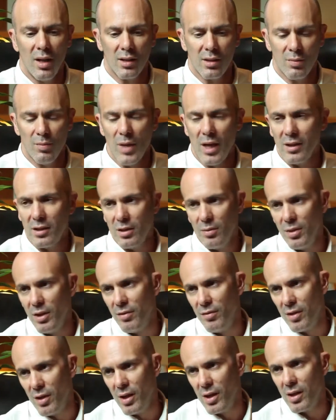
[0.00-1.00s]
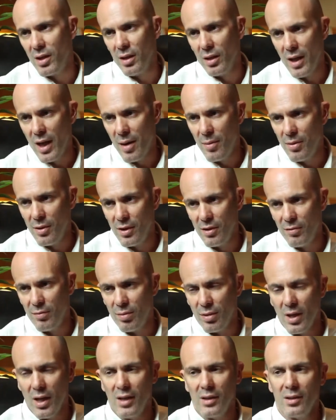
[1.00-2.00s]
it's meant to be a very
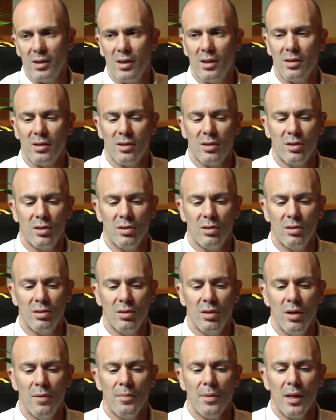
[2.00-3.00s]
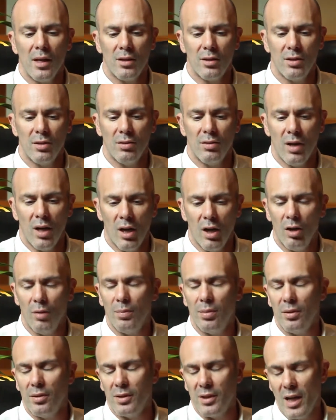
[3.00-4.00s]
collaborative process to
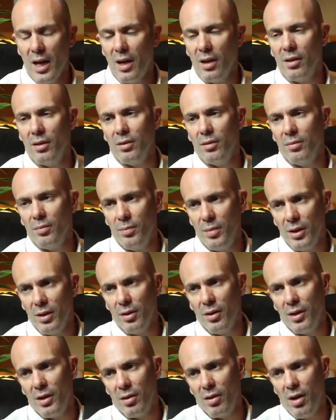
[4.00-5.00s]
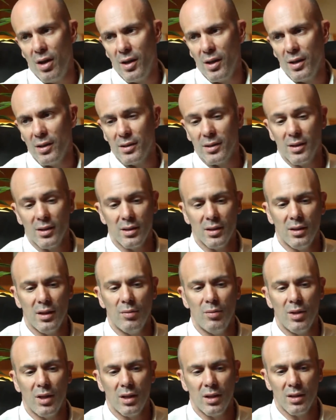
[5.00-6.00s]
help talent build their audiences, and
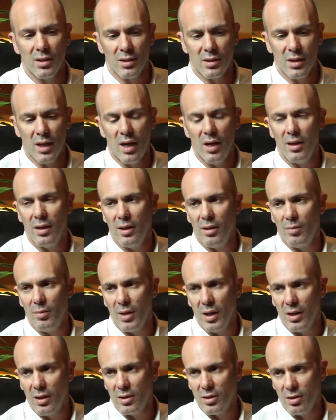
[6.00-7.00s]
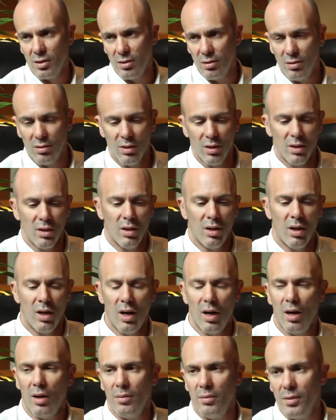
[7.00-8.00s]
then we can assign them into
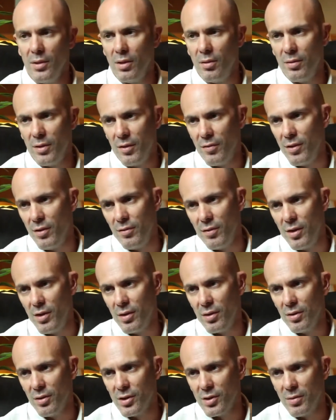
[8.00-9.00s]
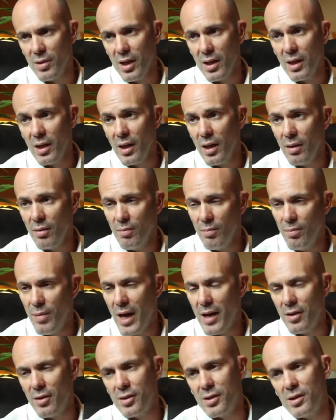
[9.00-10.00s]
different verticals where they can get
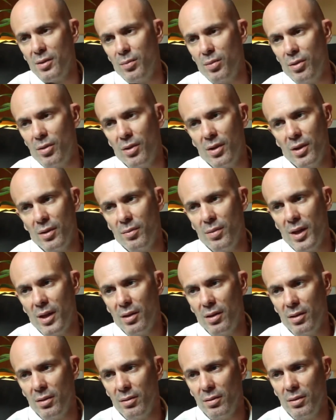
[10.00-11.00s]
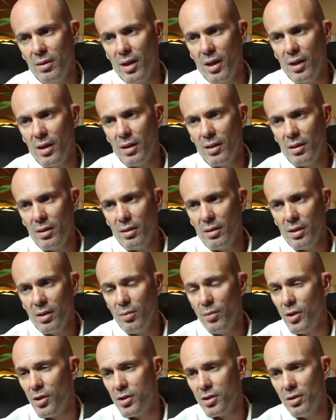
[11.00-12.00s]
better support and better
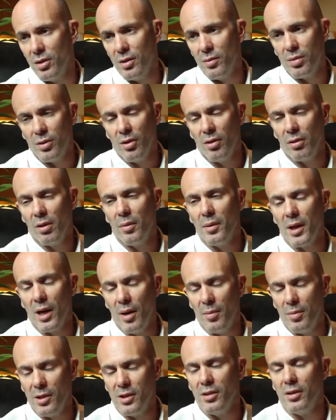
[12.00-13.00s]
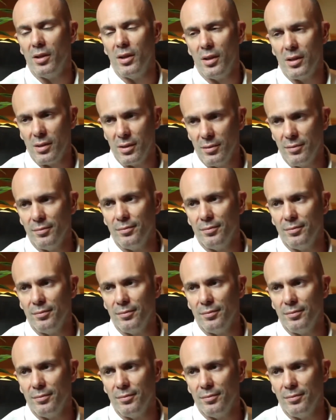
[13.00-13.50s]
commercial and programming opportunities.